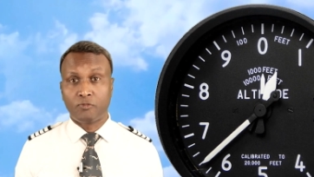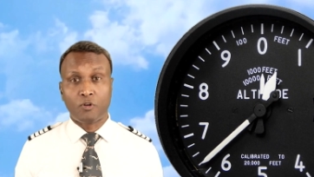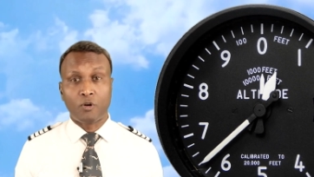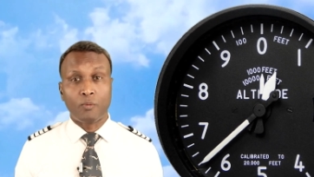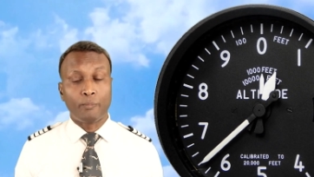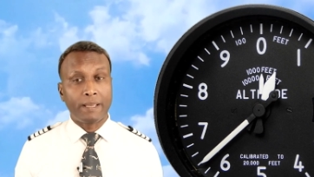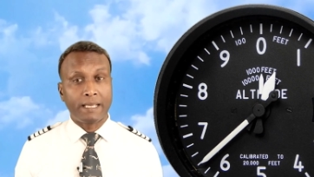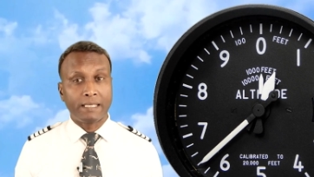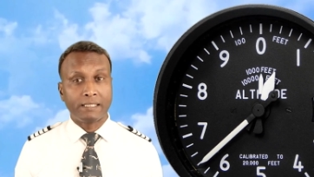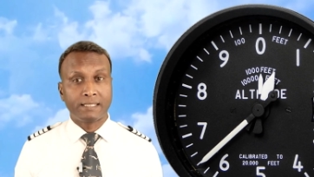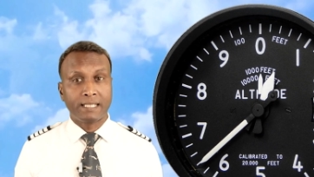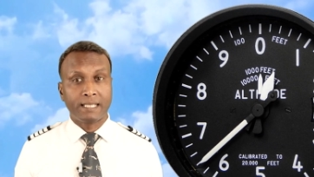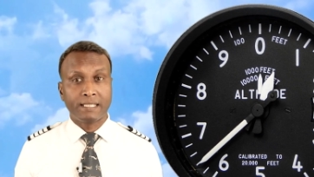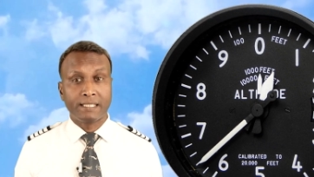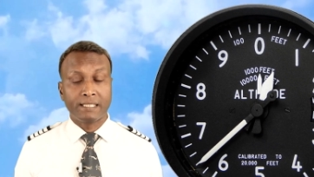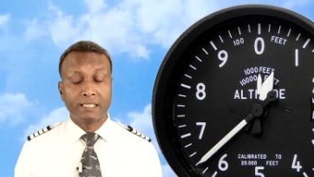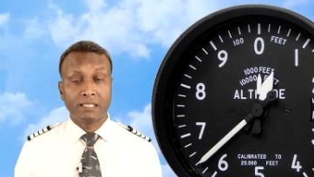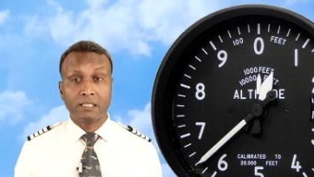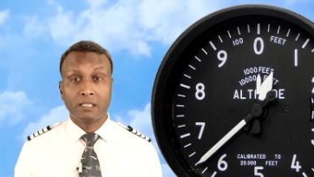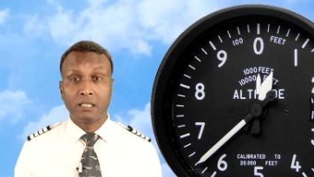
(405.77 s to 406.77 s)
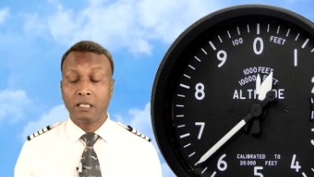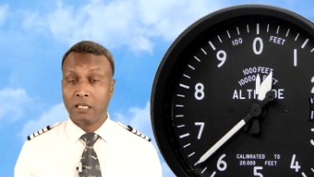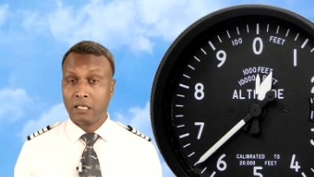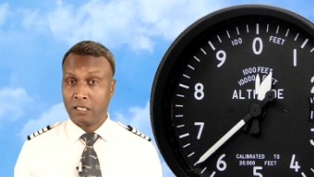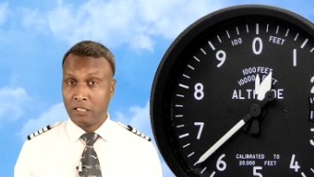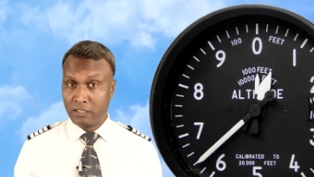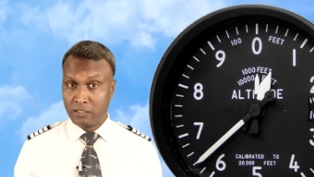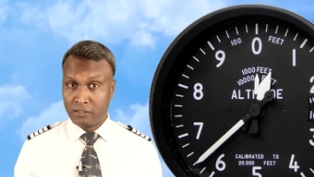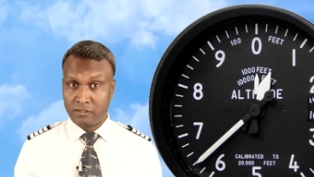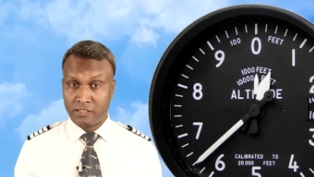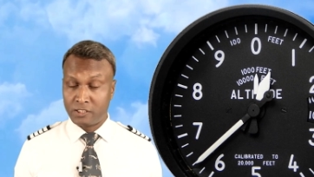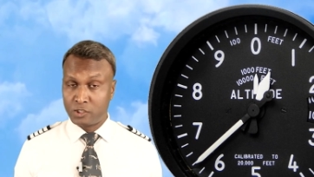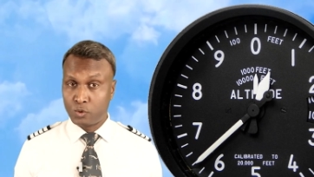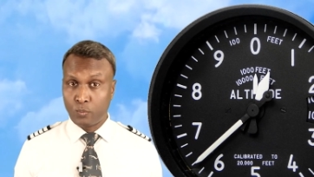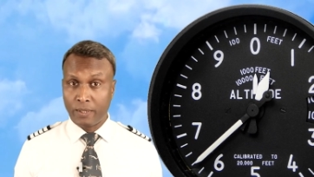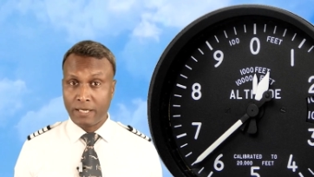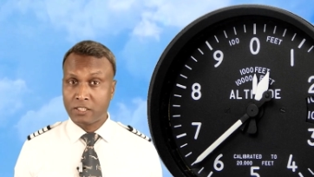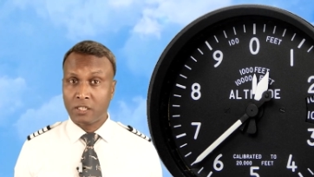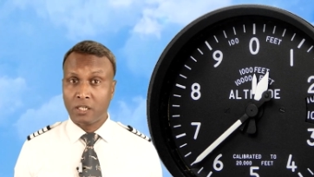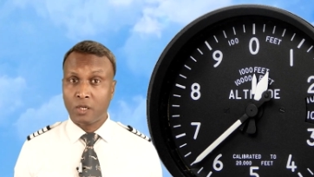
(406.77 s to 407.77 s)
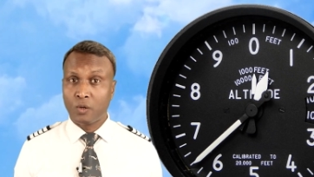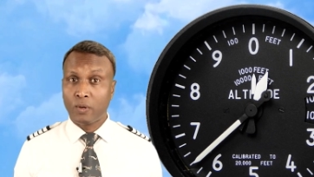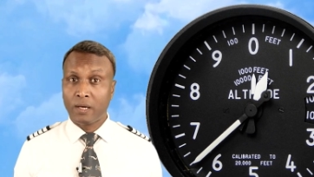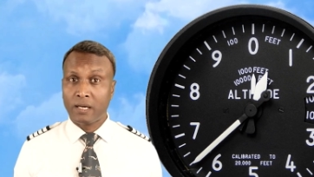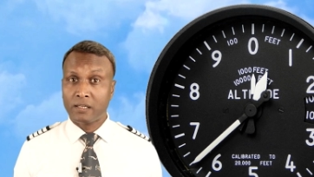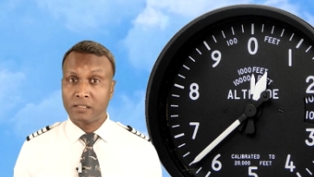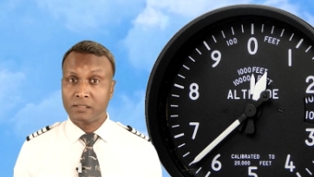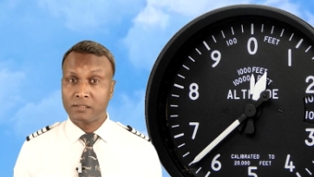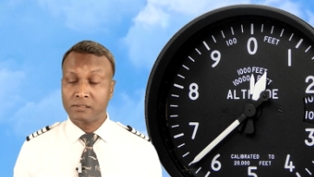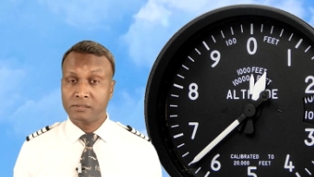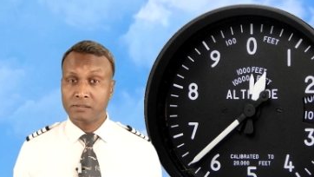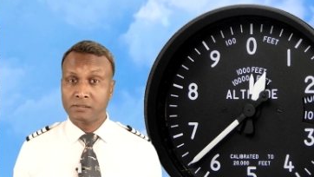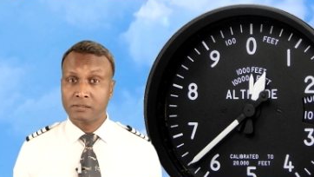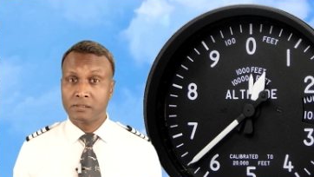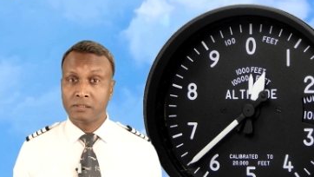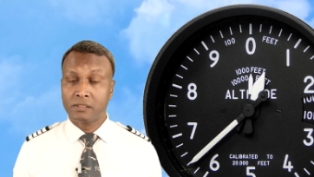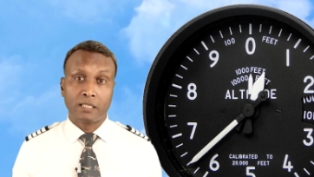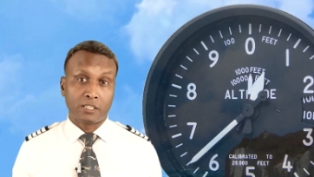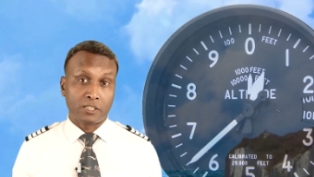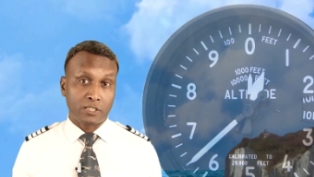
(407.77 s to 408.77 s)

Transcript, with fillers: for maintaining situational awareness,